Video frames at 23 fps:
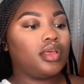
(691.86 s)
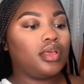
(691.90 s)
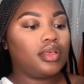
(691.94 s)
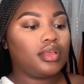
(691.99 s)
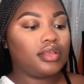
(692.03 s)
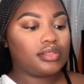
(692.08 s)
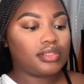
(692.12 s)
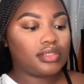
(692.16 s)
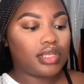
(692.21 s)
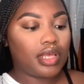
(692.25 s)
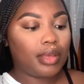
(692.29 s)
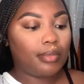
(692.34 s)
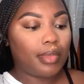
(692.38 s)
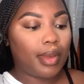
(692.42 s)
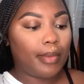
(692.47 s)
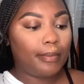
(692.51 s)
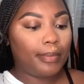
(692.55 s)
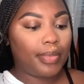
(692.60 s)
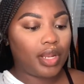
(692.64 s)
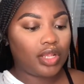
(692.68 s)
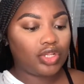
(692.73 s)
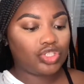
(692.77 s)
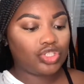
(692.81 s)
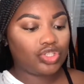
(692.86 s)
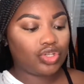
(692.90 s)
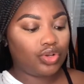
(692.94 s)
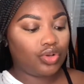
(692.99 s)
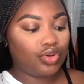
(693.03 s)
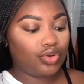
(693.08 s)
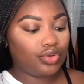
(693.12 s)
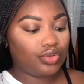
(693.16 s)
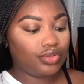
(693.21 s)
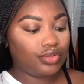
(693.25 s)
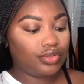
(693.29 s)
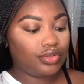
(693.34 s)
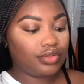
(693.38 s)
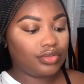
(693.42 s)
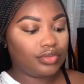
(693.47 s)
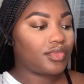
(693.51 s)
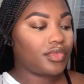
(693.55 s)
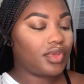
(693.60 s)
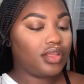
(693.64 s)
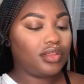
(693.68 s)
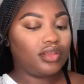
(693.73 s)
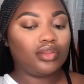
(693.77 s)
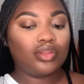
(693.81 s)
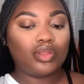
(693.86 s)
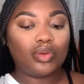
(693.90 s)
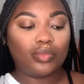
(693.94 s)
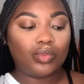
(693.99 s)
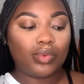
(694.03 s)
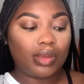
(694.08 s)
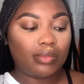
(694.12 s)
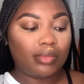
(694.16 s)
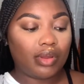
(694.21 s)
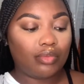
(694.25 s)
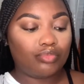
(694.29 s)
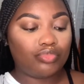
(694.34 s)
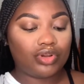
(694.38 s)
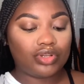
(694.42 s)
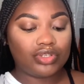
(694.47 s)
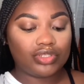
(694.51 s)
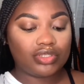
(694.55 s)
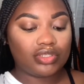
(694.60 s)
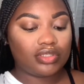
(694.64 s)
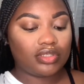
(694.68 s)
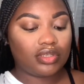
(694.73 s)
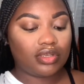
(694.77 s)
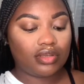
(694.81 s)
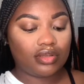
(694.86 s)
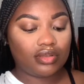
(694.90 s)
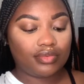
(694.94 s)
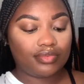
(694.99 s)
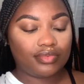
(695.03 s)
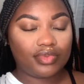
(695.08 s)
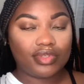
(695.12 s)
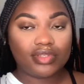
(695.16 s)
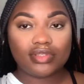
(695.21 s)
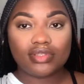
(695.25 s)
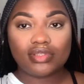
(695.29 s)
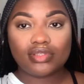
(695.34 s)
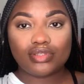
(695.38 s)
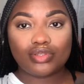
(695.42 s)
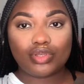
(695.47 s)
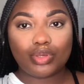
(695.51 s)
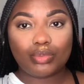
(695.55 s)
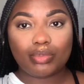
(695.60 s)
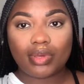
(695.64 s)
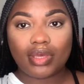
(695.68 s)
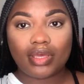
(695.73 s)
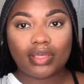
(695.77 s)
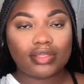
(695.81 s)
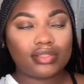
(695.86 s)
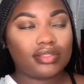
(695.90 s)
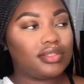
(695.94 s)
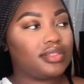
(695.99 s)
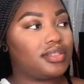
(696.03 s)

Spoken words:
blusher on. I don't know where my brushes are. This is so bad.